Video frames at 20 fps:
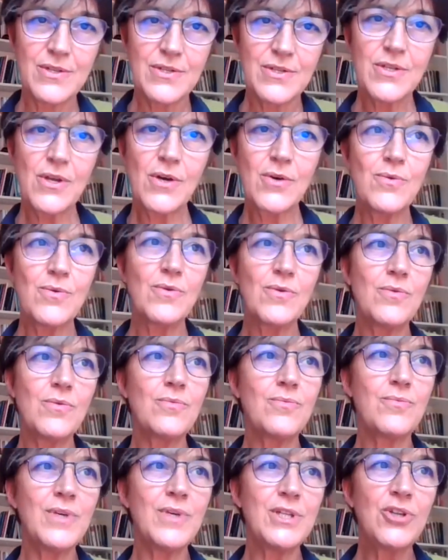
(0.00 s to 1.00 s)
So
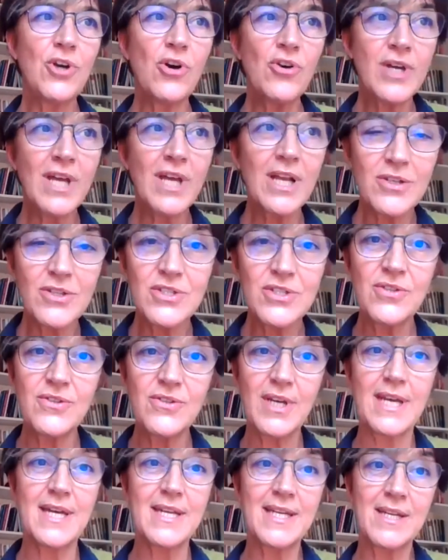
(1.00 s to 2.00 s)
we talk a lot
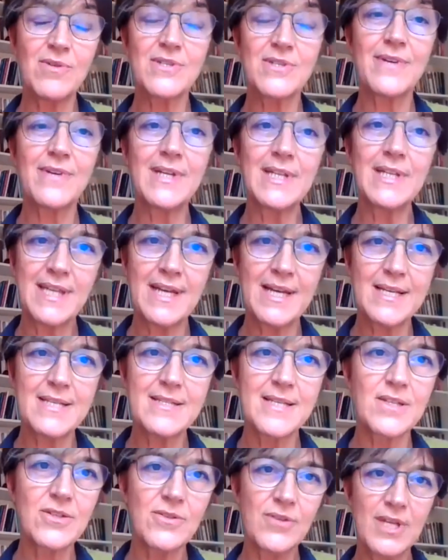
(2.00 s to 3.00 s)
today, and it was
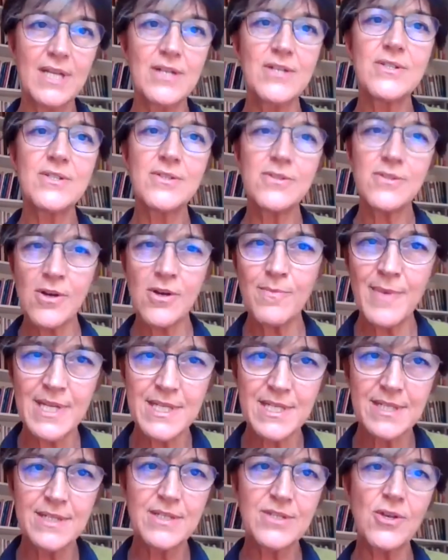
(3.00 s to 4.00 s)
fantastic to hear so
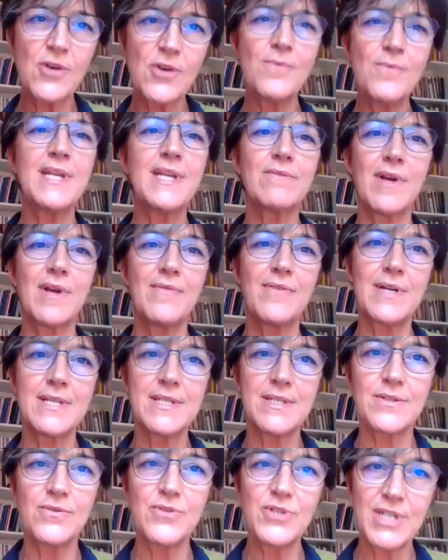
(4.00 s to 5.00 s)
many
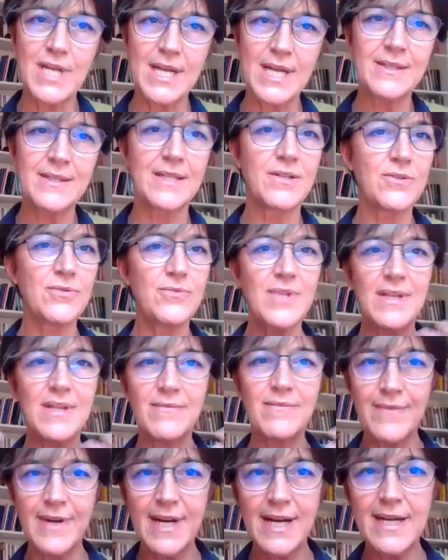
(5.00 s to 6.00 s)
references to gender, to the
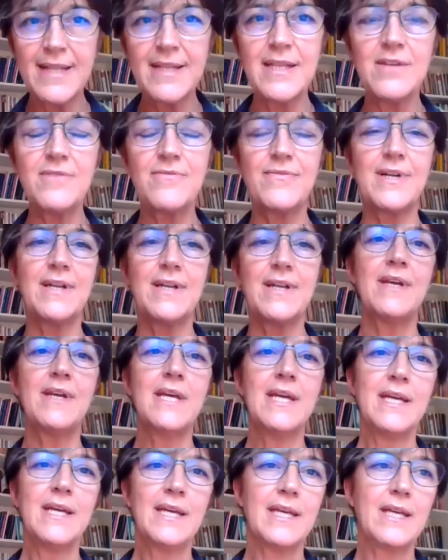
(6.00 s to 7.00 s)
very different
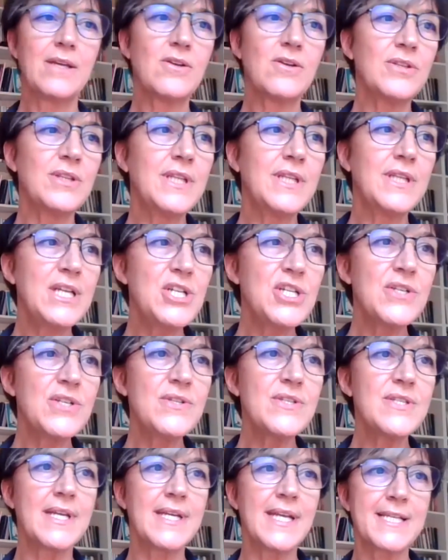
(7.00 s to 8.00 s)

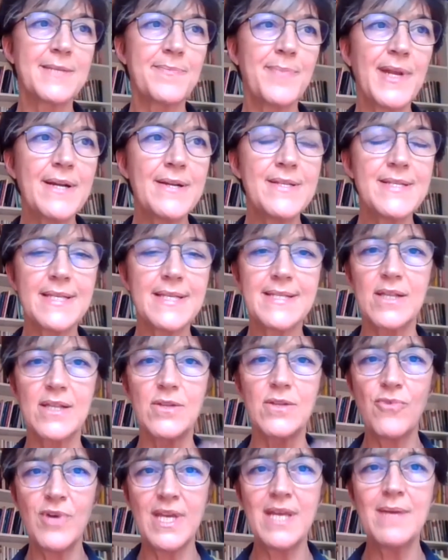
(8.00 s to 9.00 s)
conditions and experiences
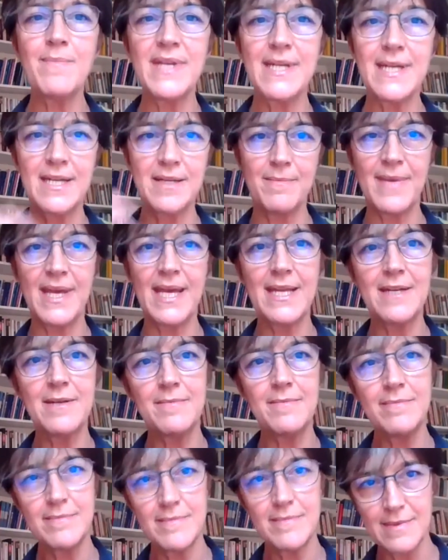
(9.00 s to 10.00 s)
that women and
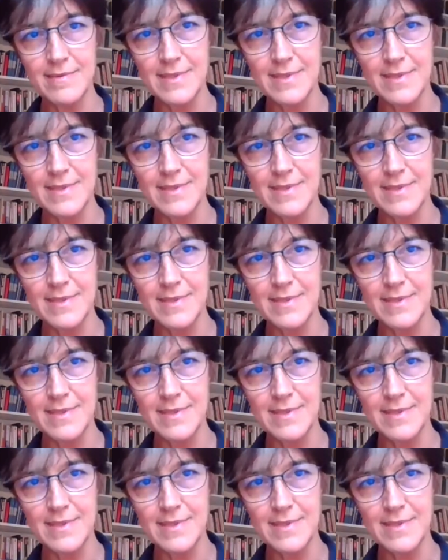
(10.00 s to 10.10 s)
men,